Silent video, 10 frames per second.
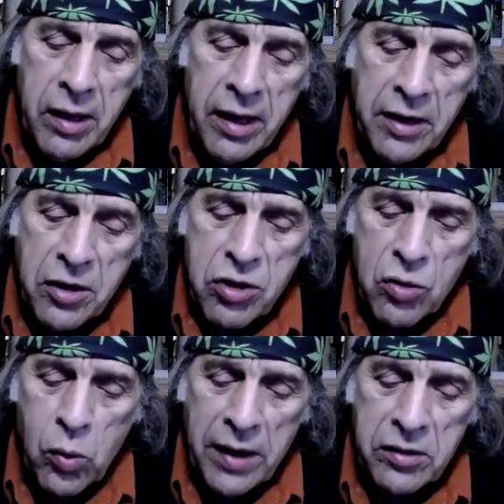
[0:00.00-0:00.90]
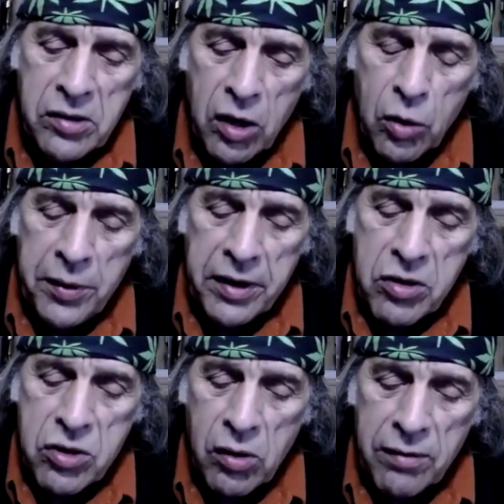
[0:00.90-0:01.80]
And this is why the tarot reading
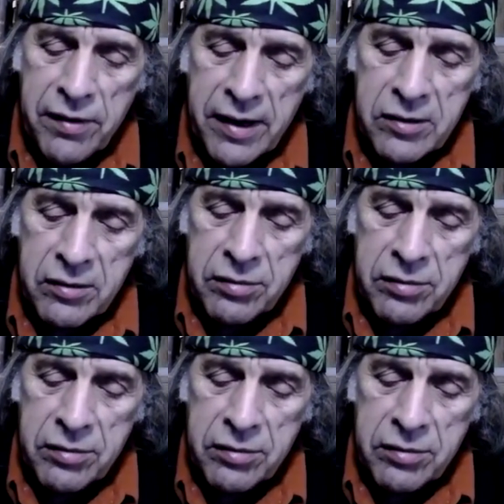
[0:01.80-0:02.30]
is so effective.